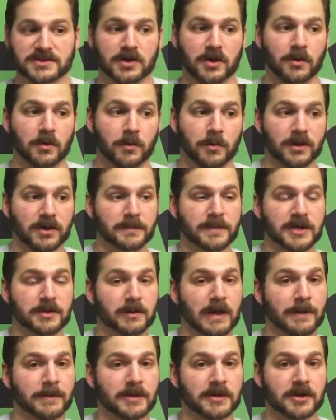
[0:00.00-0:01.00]
So we're gonna be
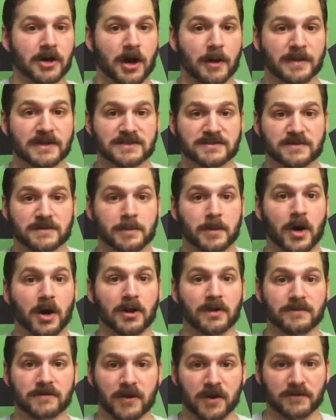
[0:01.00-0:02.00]
grabbing comments from
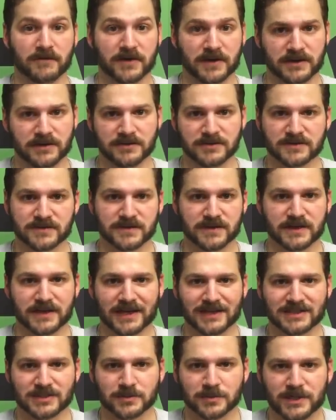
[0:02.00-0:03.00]
all of our videos for the
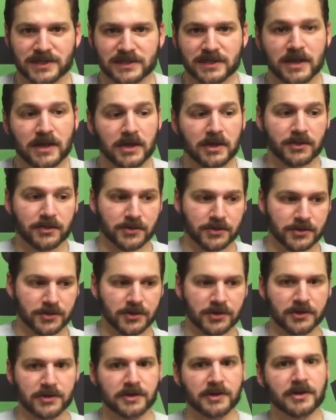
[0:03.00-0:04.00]
next week. The
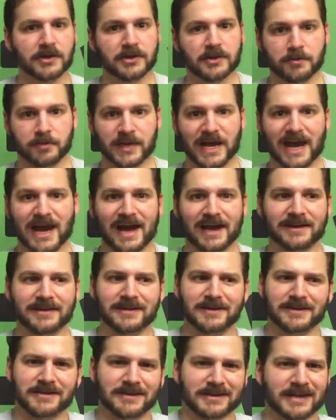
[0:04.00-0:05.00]
good, the bad,
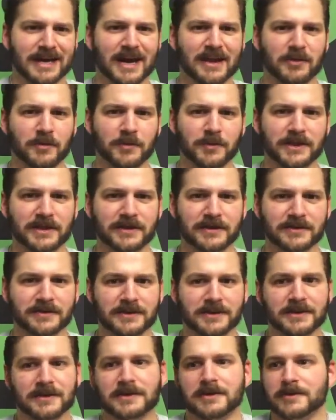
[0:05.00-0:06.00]
the kind of
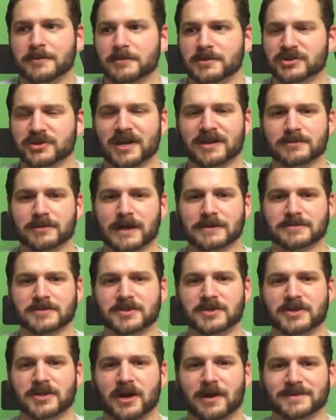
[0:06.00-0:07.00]
weird, we tried to grab some
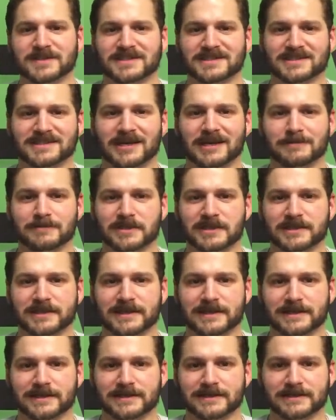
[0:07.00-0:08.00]
good comments this time, but
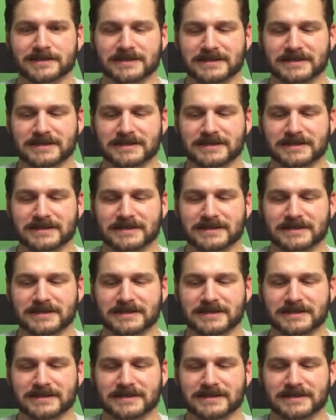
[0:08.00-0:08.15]
uh,